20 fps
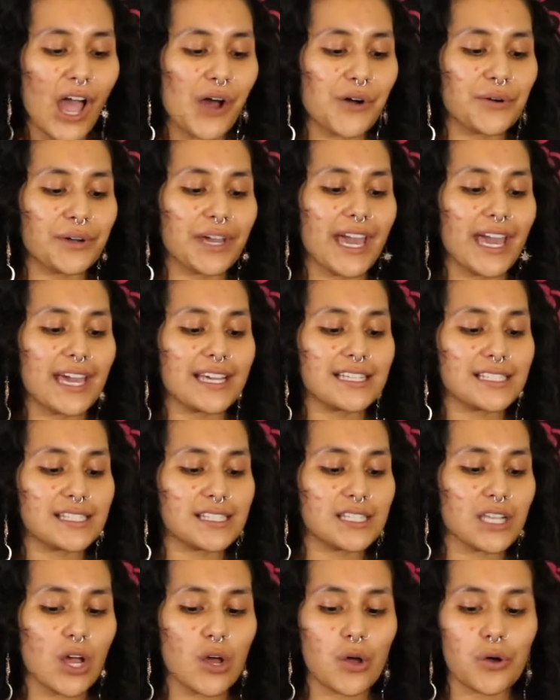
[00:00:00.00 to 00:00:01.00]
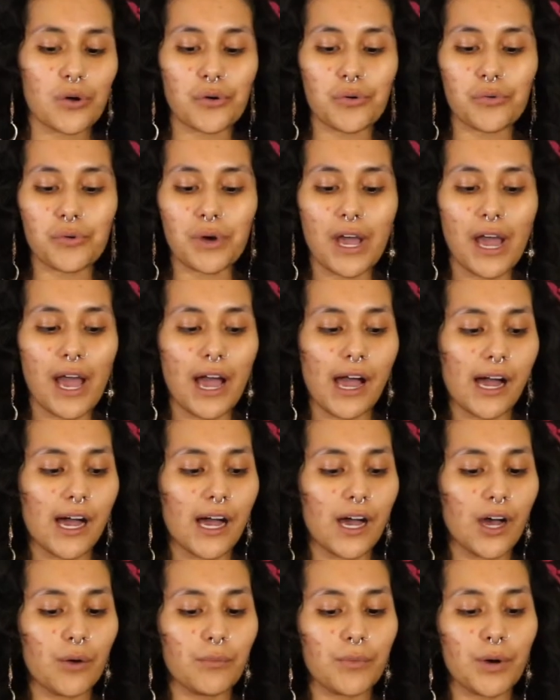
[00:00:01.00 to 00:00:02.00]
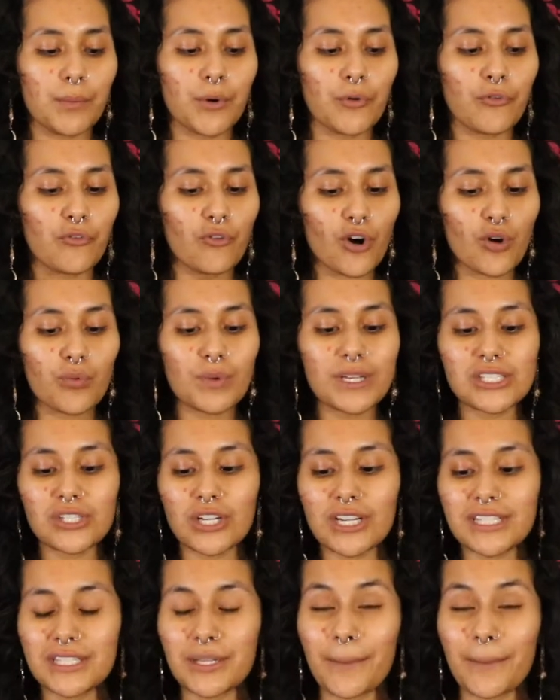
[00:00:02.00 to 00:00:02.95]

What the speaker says: Okay, so before we start